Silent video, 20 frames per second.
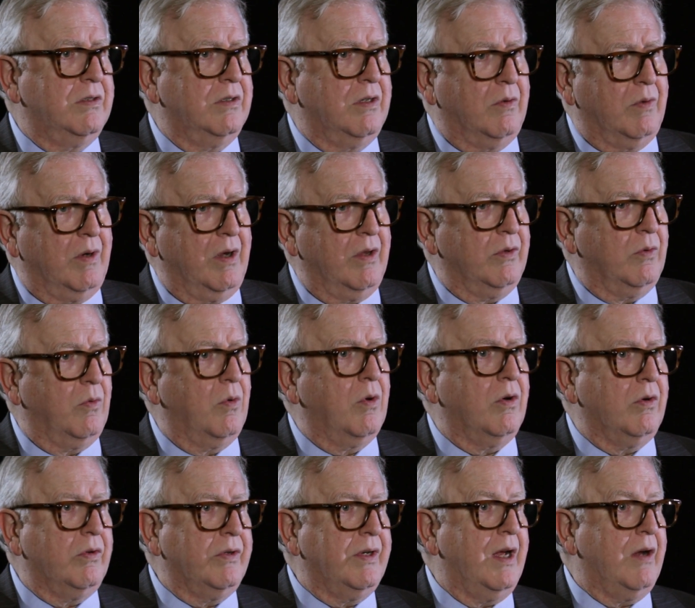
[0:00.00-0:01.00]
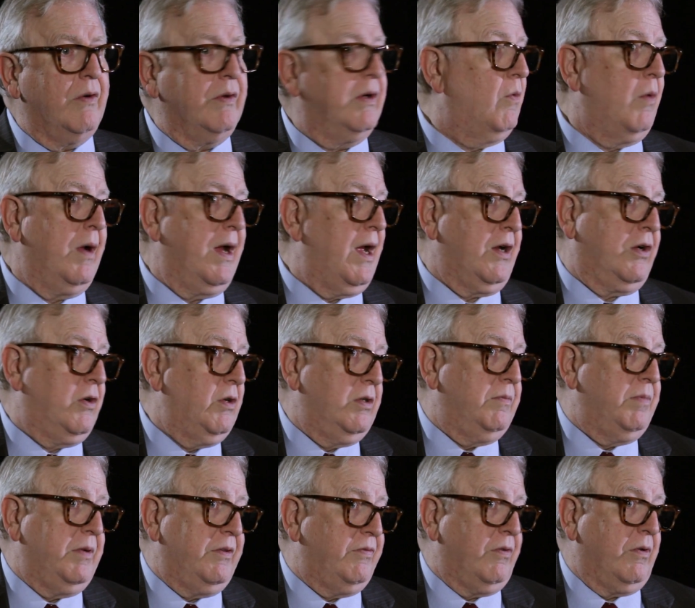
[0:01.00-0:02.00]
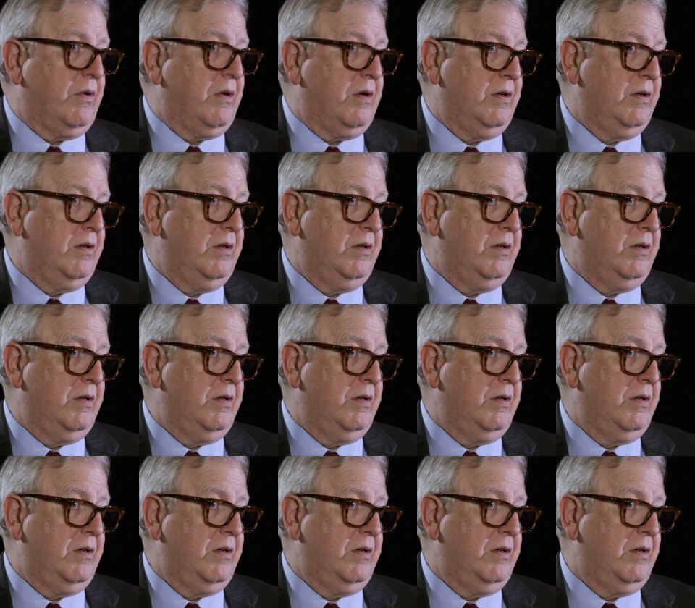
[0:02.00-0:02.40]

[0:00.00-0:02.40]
around the world now in a way I couldn't before.